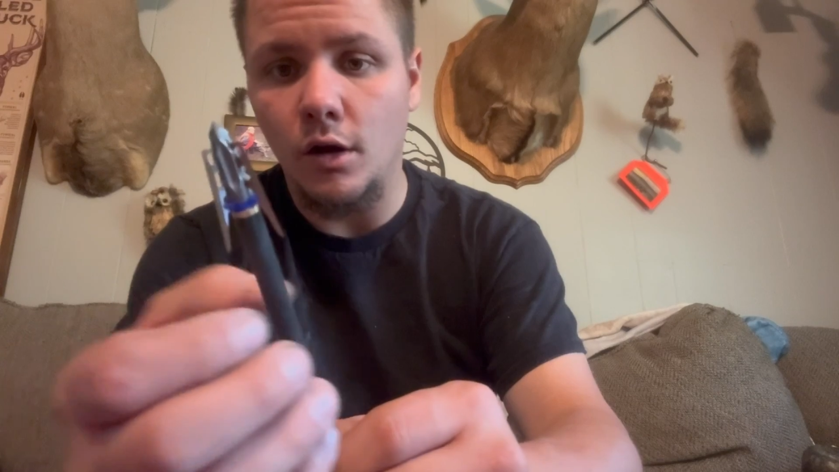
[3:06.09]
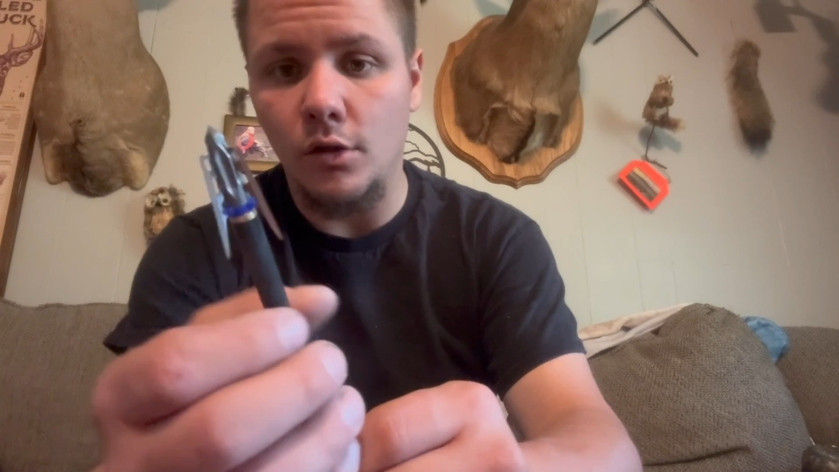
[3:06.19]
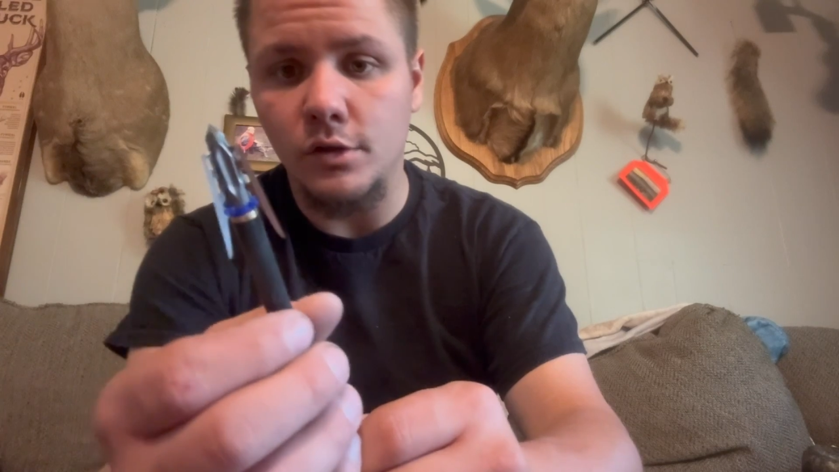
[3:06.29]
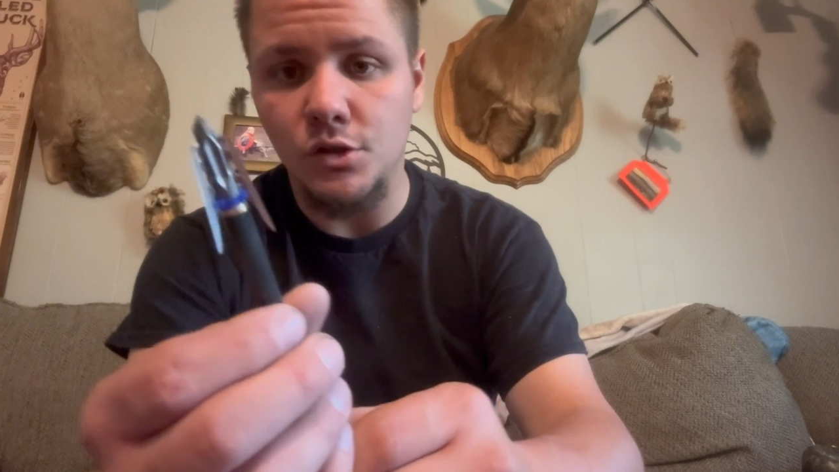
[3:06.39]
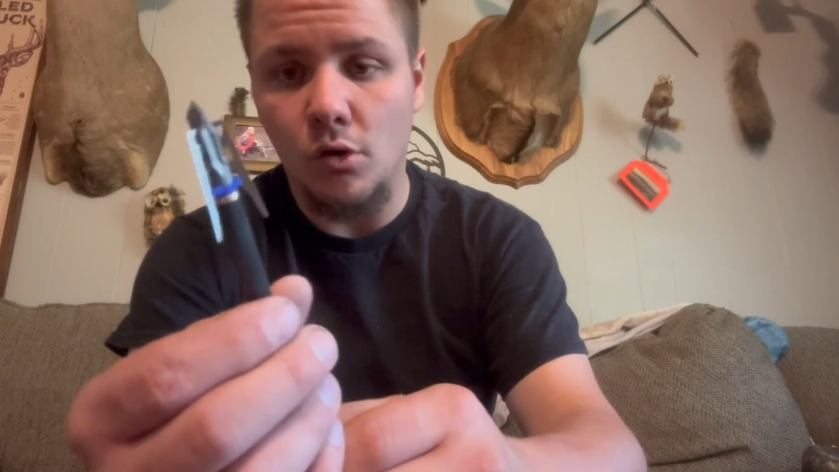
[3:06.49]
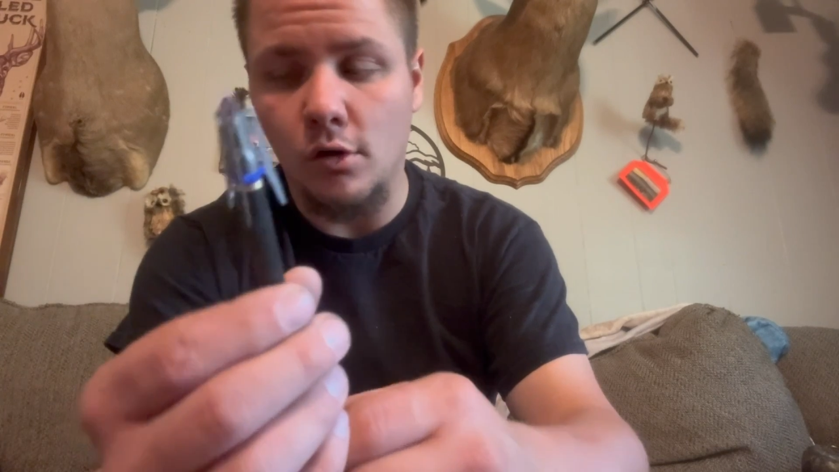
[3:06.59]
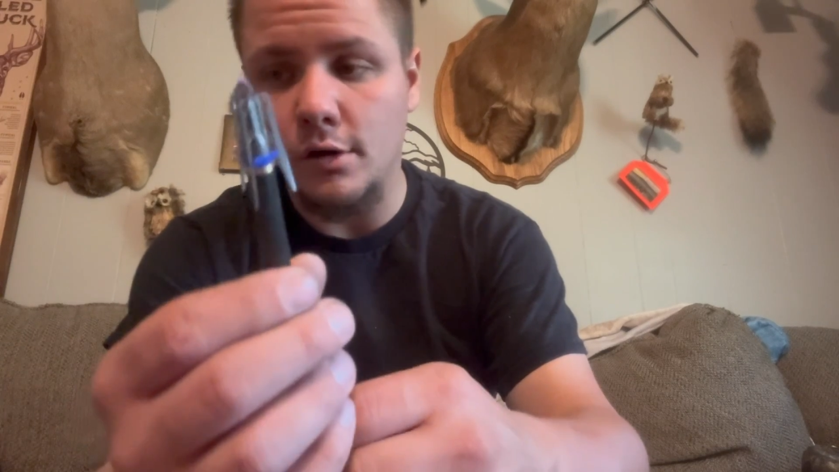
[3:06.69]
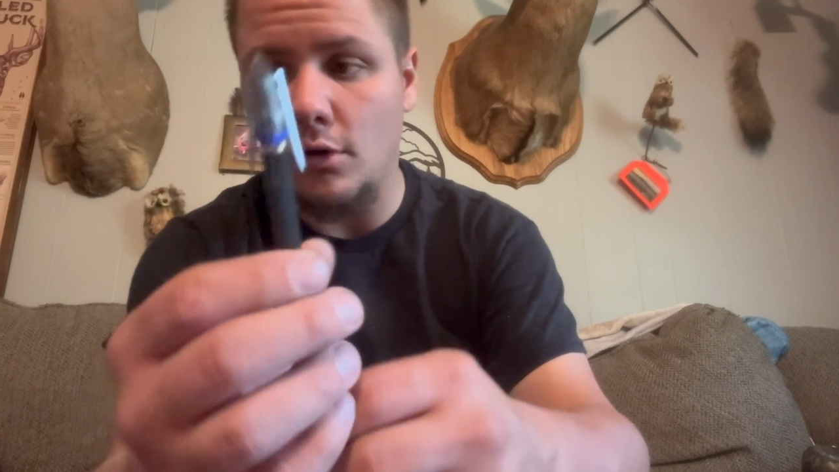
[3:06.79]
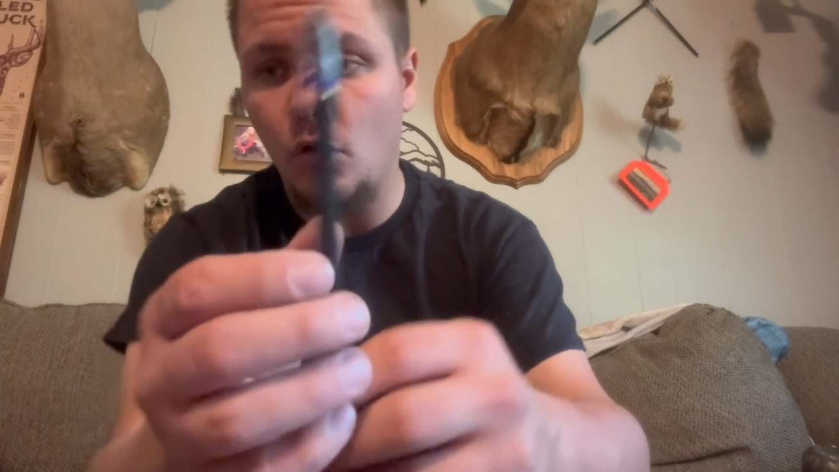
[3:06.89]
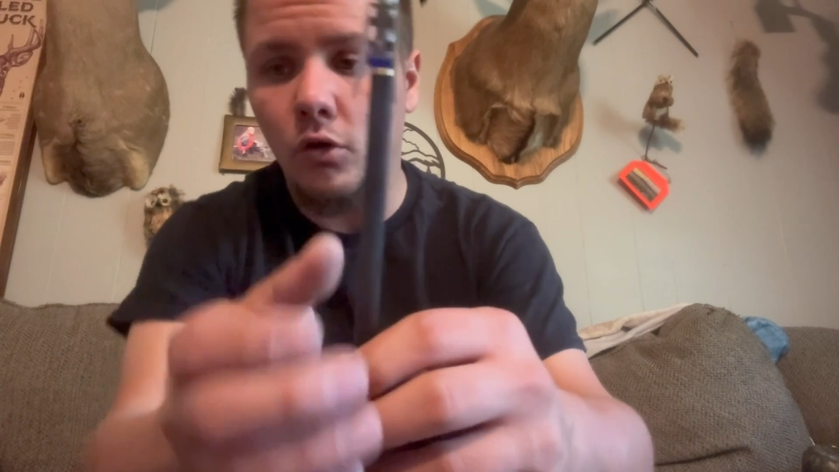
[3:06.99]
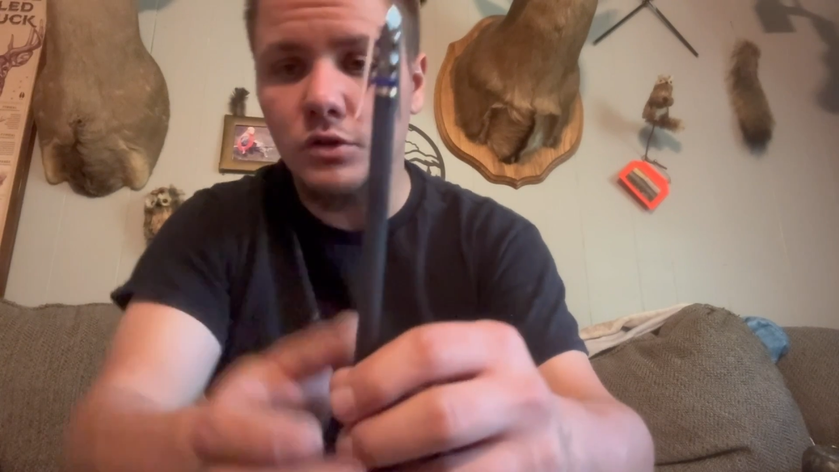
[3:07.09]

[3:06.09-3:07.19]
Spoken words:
These are an all